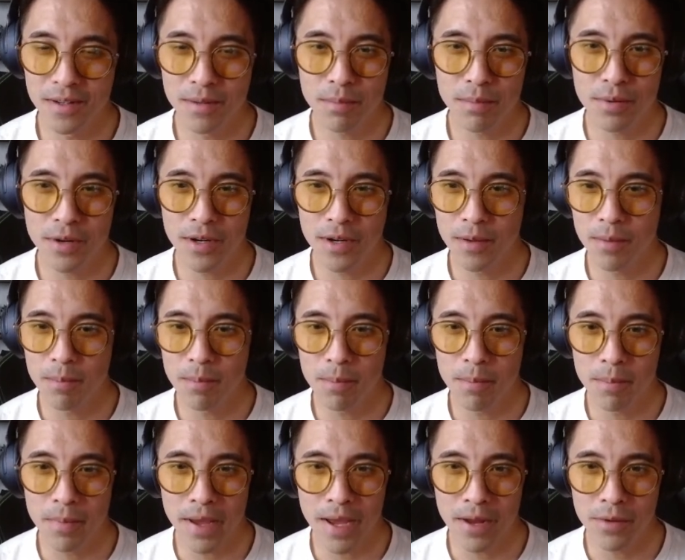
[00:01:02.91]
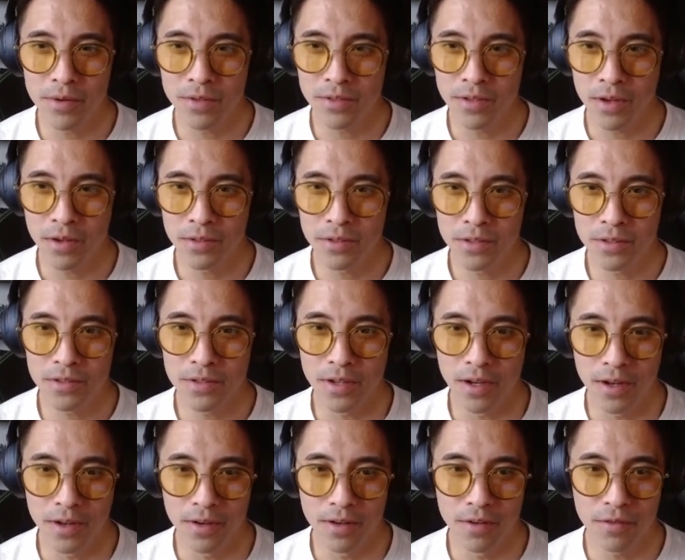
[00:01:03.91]
Pretty bad results
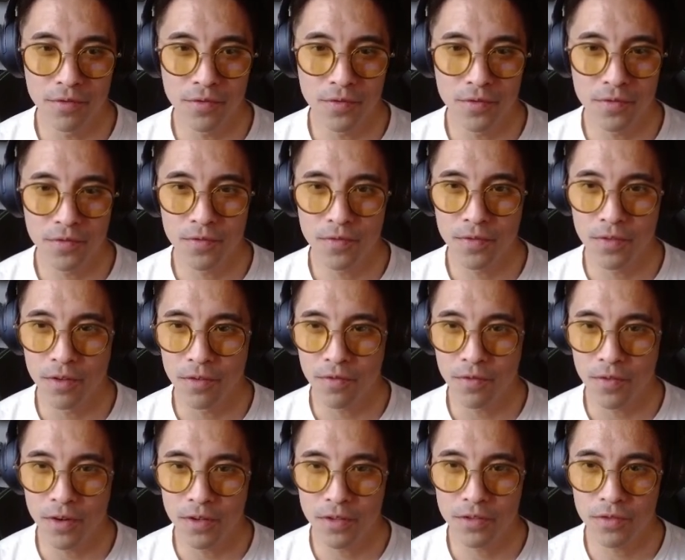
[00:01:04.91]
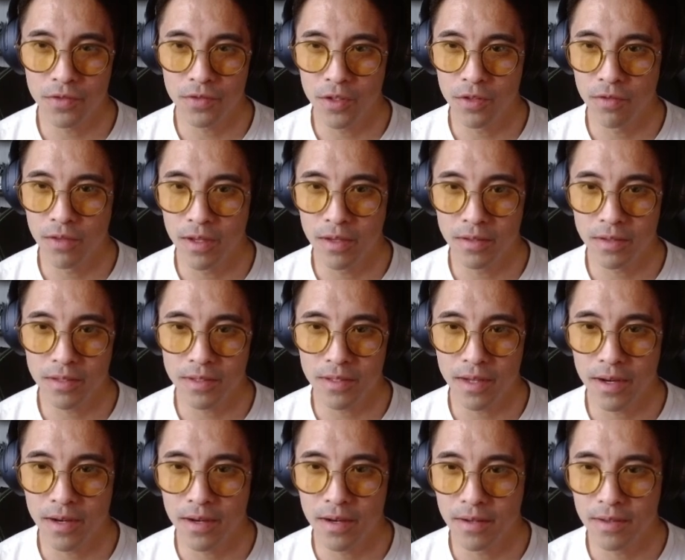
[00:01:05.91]
on the first few of these because
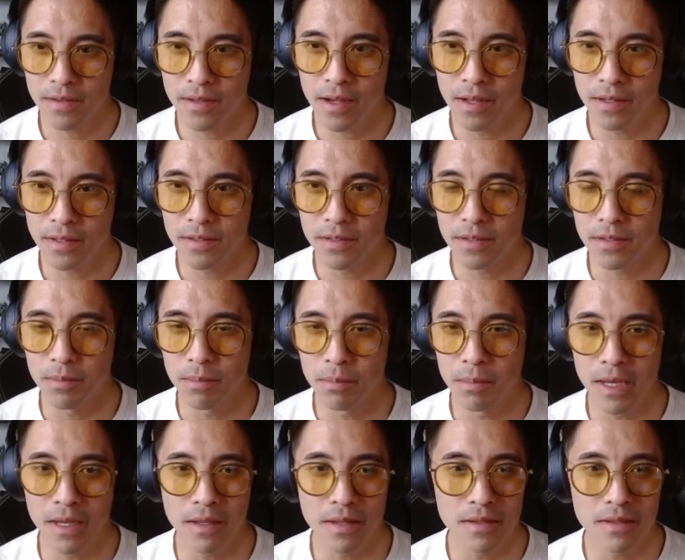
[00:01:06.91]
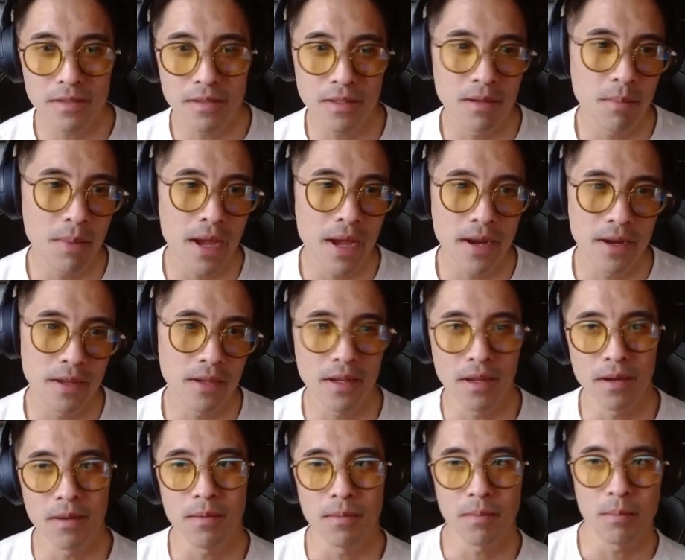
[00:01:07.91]
I didn't tell it to make it cinematic
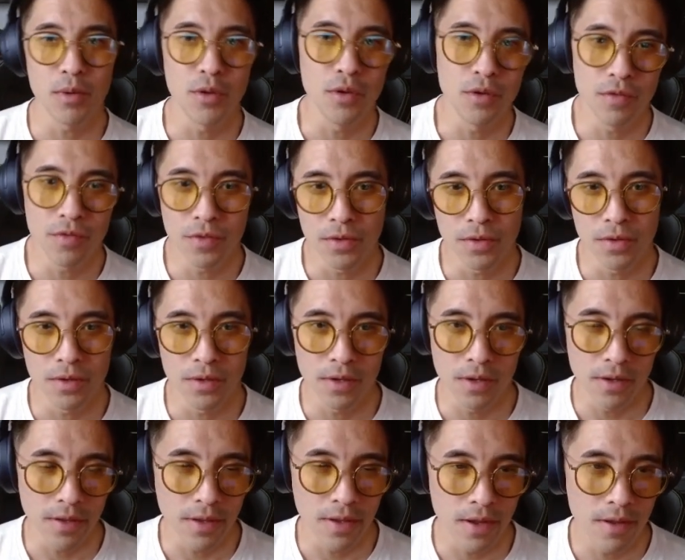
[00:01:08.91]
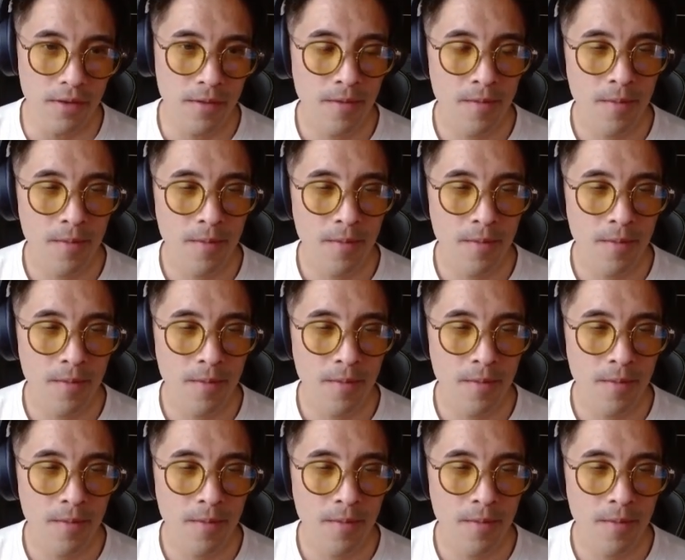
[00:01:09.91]
and beautiful and all that.